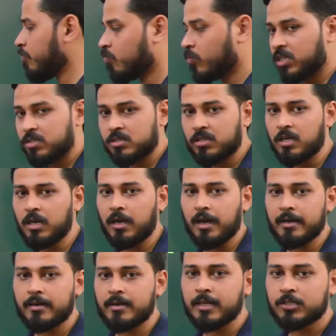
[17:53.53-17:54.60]
is the
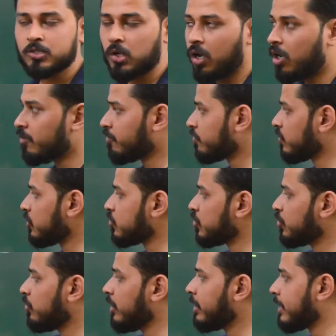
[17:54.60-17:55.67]
address of this
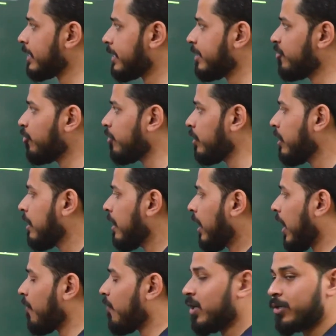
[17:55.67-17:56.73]
newly created node. I
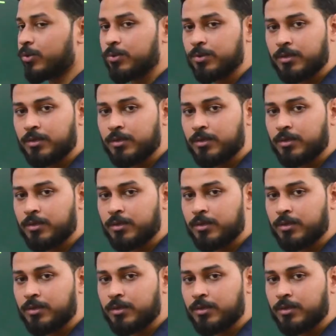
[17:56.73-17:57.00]
want to